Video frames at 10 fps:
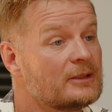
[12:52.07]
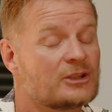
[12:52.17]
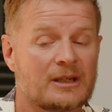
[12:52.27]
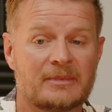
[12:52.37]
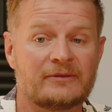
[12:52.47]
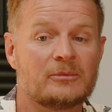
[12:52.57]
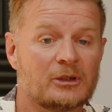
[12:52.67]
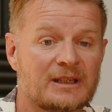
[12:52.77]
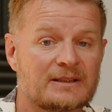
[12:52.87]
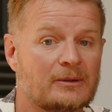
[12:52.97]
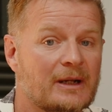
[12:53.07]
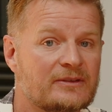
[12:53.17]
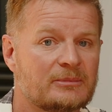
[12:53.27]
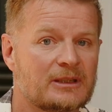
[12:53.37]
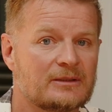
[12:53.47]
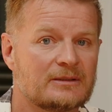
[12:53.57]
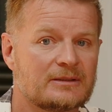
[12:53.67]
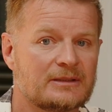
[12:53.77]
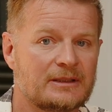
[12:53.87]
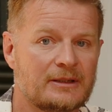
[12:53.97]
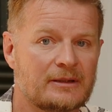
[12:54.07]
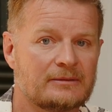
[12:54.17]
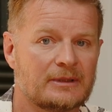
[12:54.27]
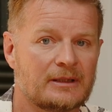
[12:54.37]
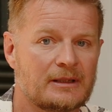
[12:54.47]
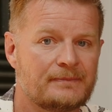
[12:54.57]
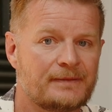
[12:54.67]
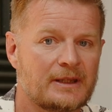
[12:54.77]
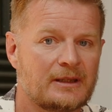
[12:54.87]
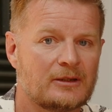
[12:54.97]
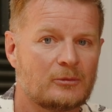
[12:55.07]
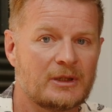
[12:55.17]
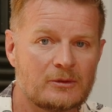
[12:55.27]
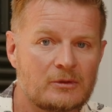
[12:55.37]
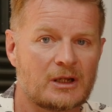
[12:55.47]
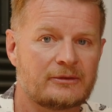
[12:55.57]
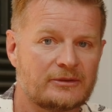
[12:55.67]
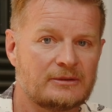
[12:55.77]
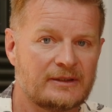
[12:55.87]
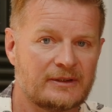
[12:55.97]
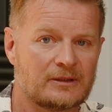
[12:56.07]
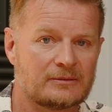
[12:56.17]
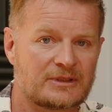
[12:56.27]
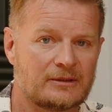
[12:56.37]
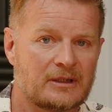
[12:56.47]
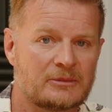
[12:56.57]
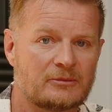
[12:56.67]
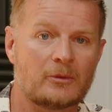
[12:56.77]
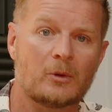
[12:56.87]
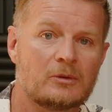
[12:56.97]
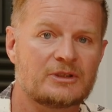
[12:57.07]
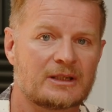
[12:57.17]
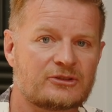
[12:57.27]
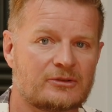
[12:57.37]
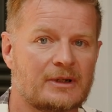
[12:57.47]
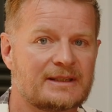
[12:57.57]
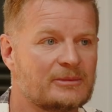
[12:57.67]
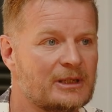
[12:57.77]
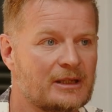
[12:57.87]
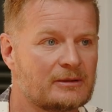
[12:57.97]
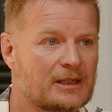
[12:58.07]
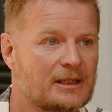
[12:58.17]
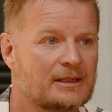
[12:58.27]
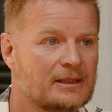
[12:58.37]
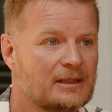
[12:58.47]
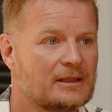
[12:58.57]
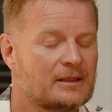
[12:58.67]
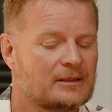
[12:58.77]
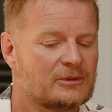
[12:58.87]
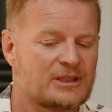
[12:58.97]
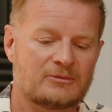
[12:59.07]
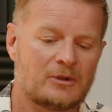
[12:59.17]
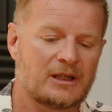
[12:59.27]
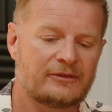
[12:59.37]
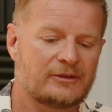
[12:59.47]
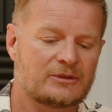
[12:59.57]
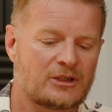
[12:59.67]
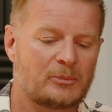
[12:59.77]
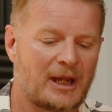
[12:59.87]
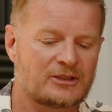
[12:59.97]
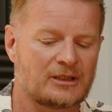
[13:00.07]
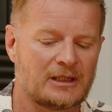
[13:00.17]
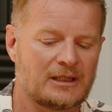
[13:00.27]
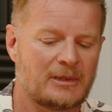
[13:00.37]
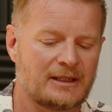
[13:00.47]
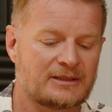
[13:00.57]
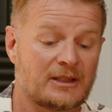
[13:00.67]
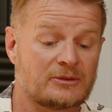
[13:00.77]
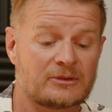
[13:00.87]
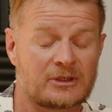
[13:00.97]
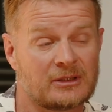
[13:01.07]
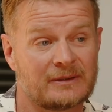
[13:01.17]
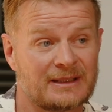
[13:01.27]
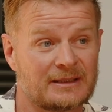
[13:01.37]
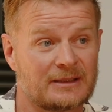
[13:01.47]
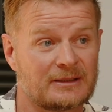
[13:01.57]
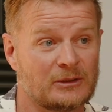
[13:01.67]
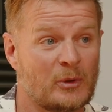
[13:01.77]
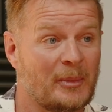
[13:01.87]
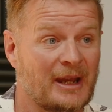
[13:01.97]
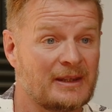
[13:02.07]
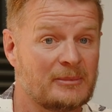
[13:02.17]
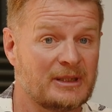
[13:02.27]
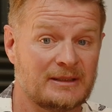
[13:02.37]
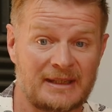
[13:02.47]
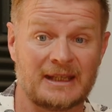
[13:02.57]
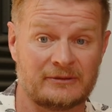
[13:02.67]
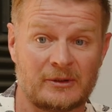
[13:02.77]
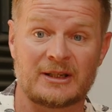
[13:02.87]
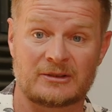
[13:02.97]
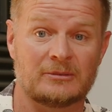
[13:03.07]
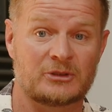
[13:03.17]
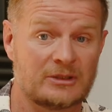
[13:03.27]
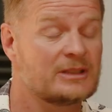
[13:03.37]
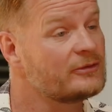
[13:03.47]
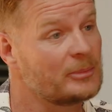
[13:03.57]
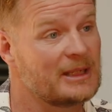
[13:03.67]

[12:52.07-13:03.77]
and shape everybody's lives, because, you know, we all go through difficult times. We're all just trying to be okay, which is why I feel so passionately about the social security system, about there being debt advice options for